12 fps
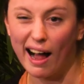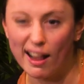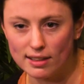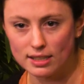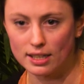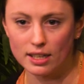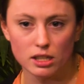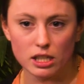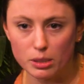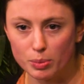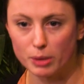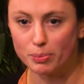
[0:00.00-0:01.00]
ALDE,
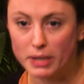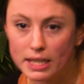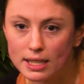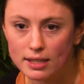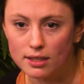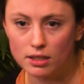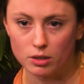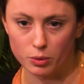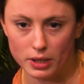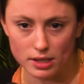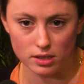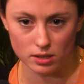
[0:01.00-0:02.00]
EPP,
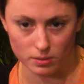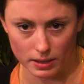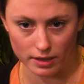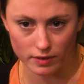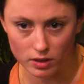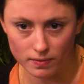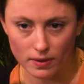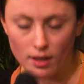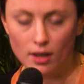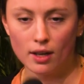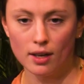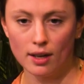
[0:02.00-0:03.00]
Greens, or whatever.
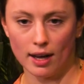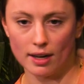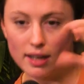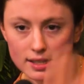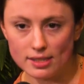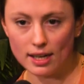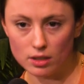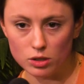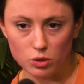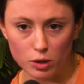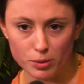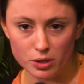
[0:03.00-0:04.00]
And inside
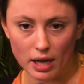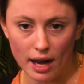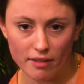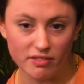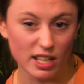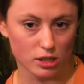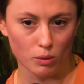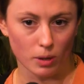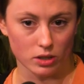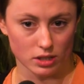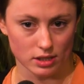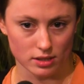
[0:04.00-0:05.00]
those groups, you have national
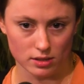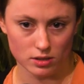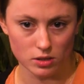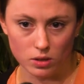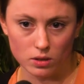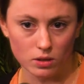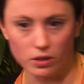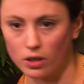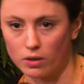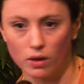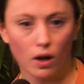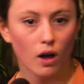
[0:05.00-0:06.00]
parties. So you
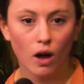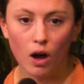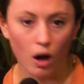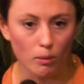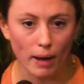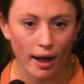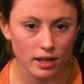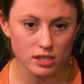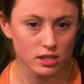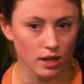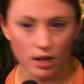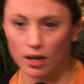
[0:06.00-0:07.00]
know, En
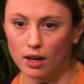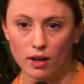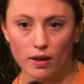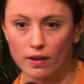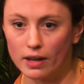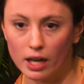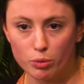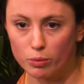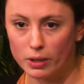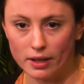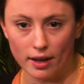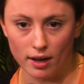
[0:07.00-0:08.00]
Marche, uh, Les
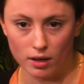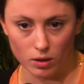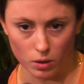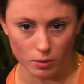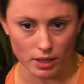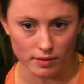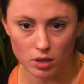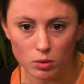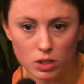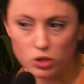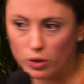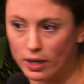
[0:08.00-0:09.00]
Républicains, or whatever,
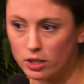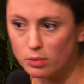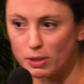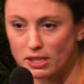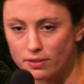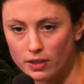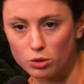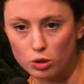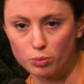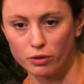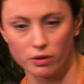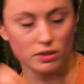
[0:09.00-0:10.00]
will join a specific
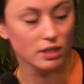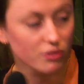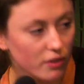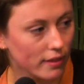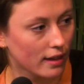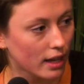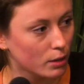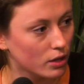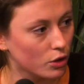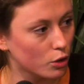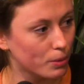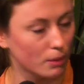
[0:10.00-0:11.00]
group with a different name in
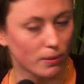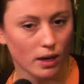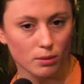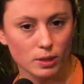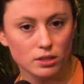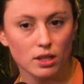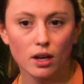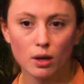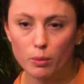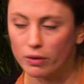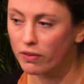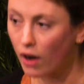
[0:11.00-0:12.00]
the European Parliament,
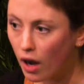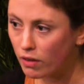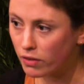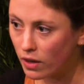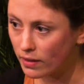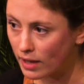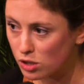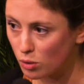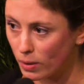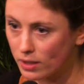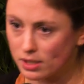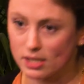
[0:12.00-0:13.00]
with other
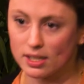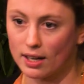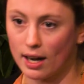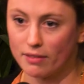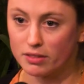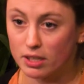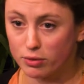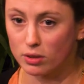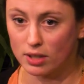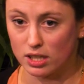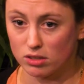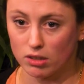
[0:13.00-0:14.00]
national parties that have
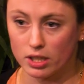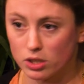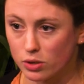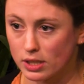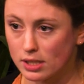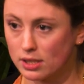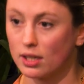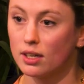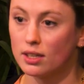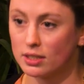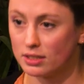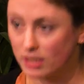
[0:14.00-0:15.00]
different national interests,
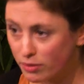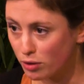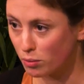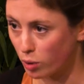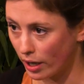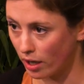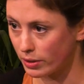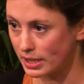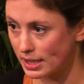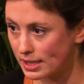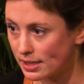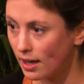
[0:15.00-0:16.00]
different
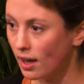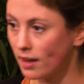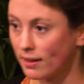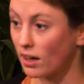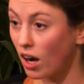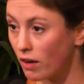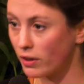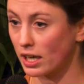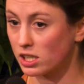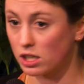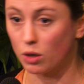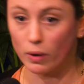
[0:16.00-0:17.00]
priorities, that often
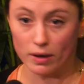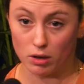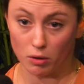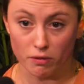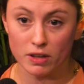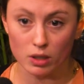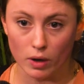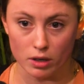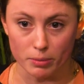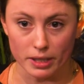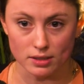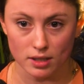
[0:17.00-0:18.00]
actually quite conflict quite
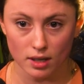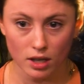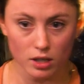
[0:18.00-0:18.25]
a bit.